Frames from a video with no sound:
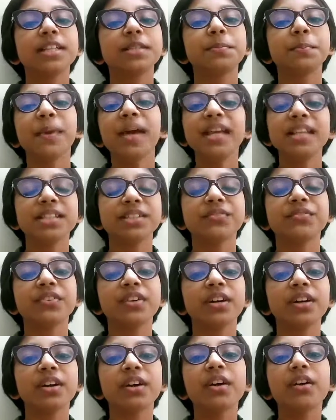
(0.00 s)
It may
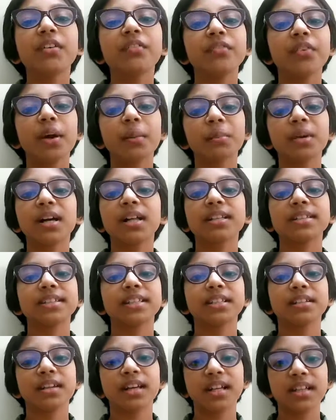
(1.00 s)
differ from
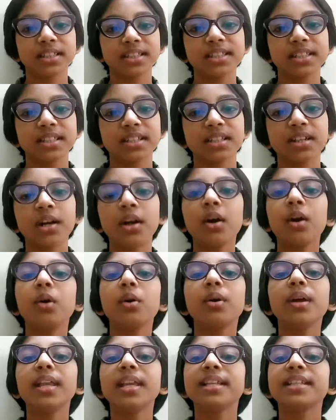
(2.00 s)
culture to culture,
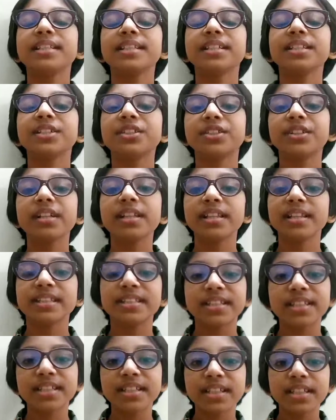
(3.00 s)
religion to
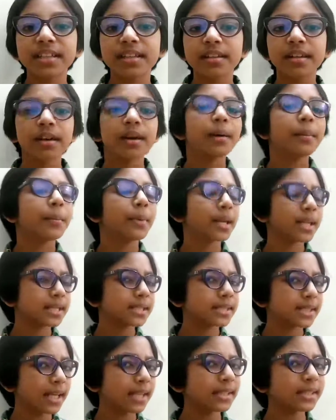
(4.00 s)
religion, but
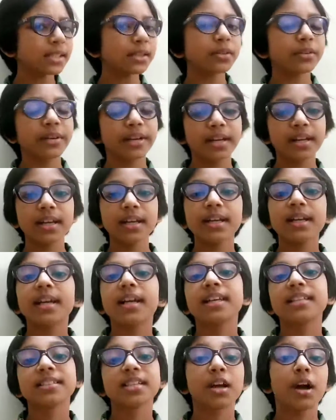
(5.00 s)
extending greeting
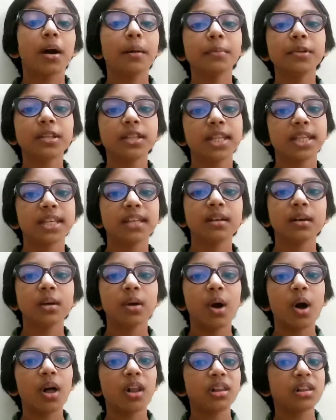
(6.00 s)
is a common thing
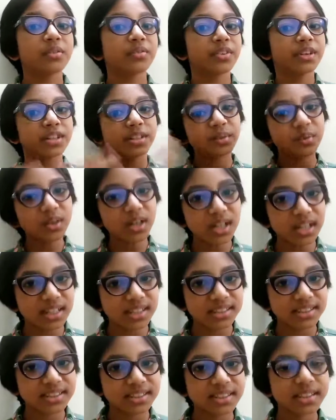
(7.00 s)
all over the
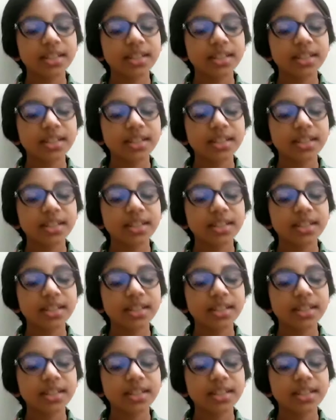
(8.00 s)
world.